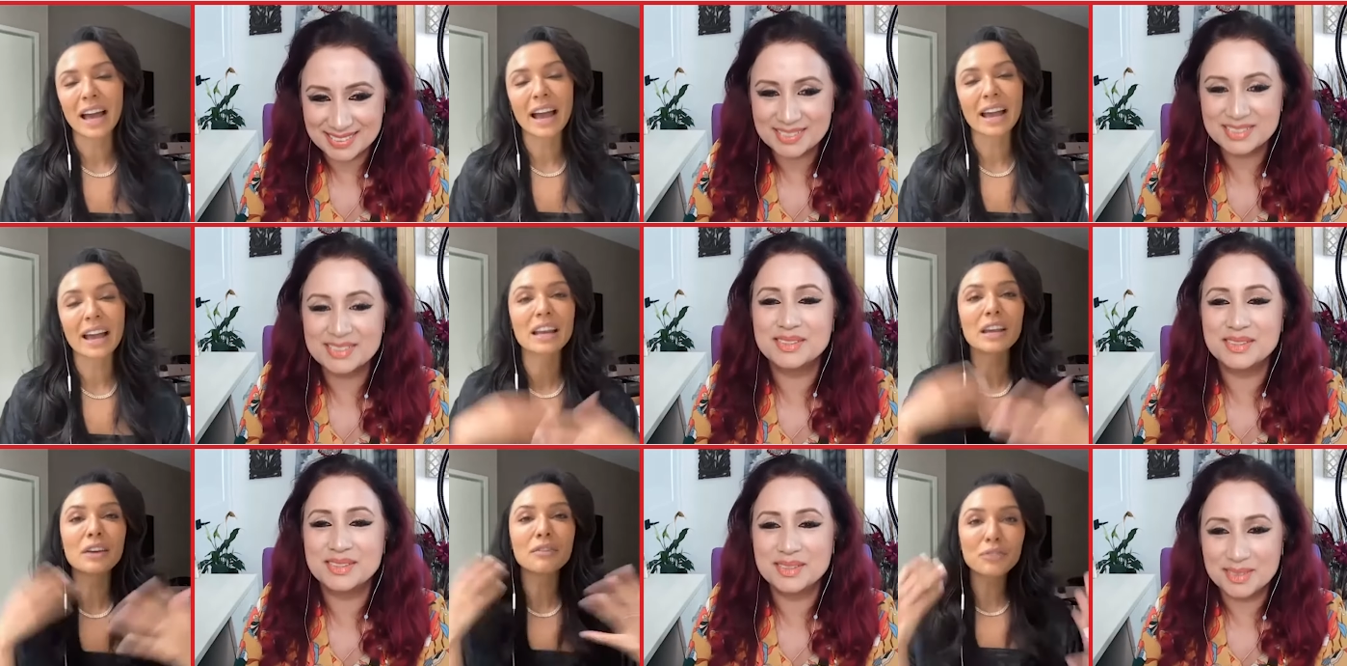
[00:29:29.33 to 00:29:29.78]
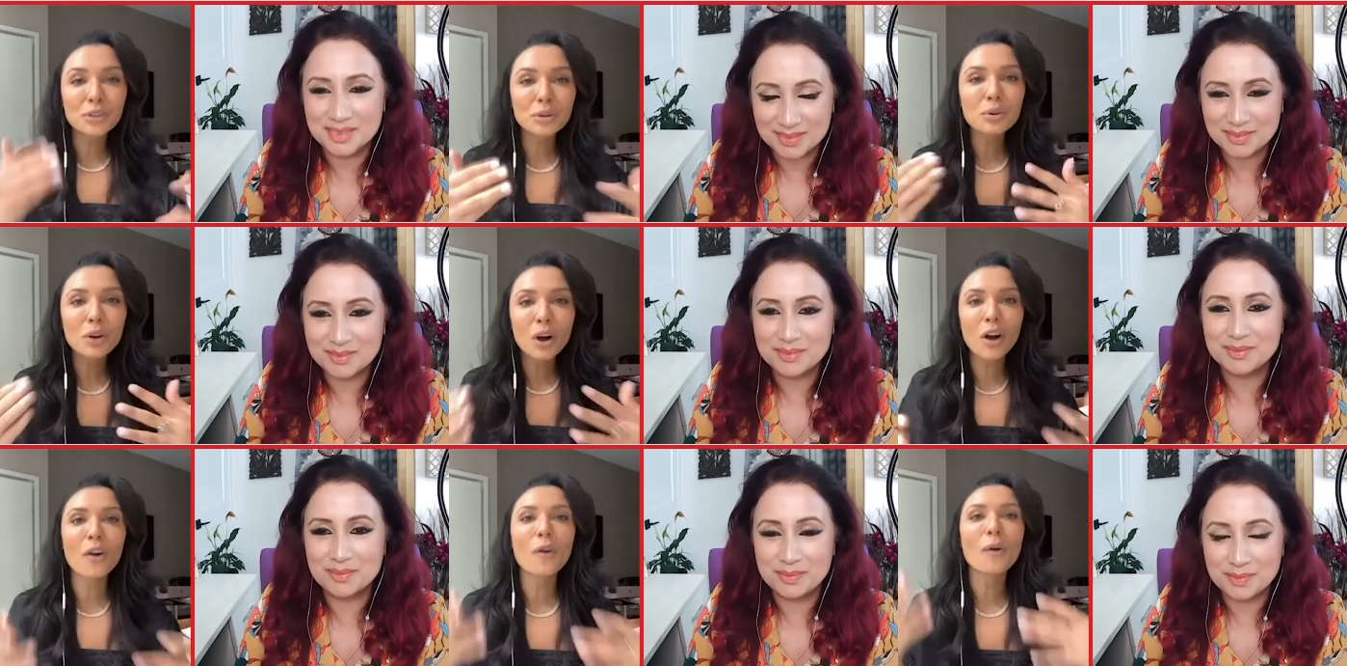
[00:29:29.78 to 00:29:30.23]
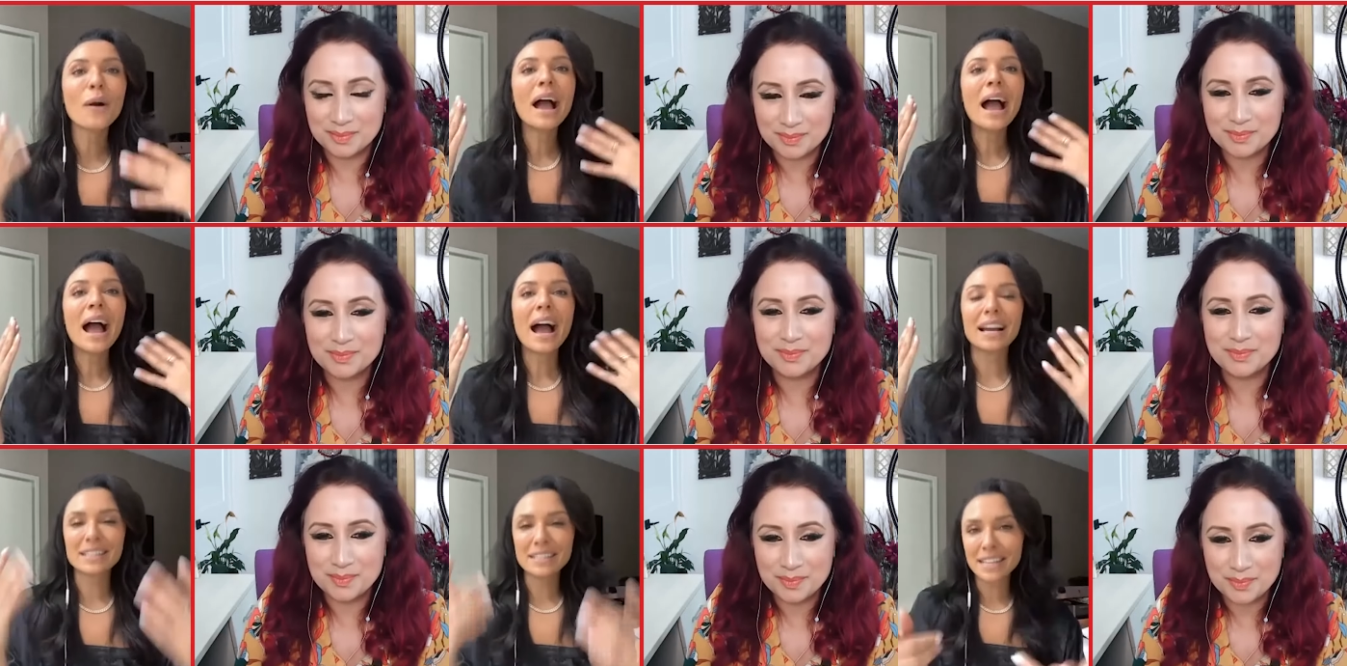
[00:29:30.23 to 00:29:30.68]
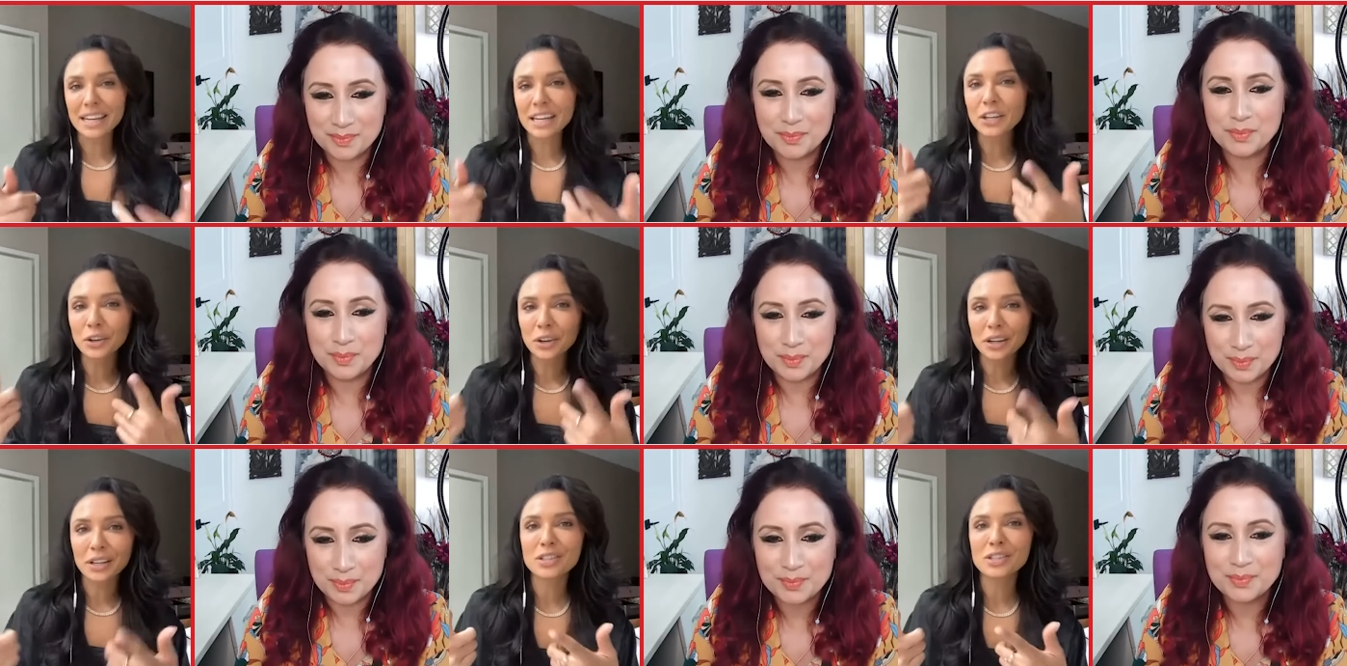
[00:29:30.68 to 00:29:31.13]
Speaker 1: And if you go and take your
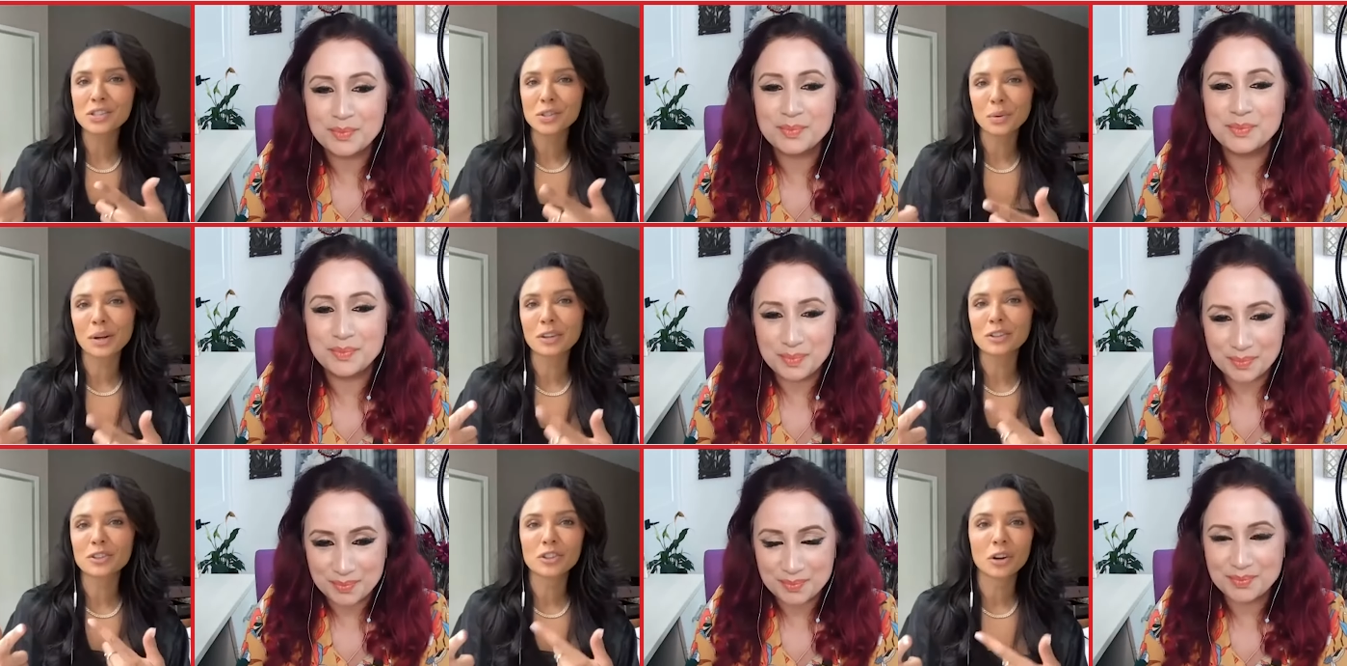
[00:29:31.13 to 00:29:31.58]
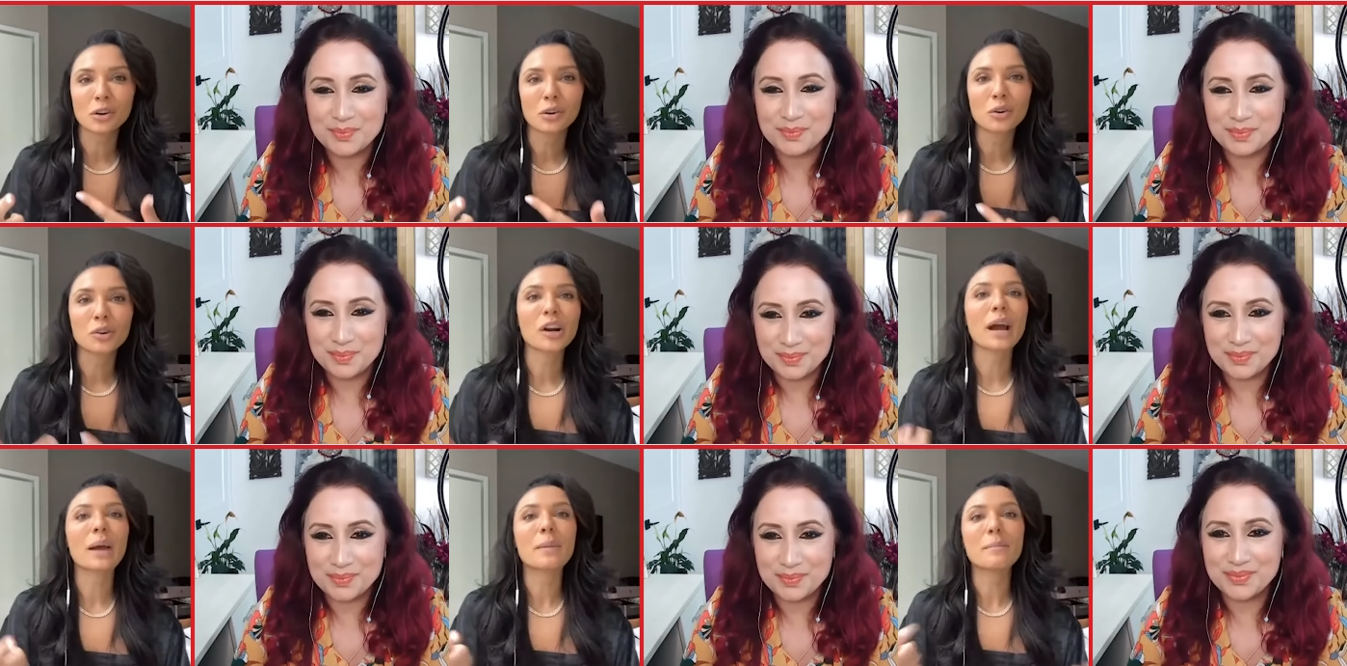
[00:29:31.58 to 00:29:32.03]
kids to watch Jungle Cry,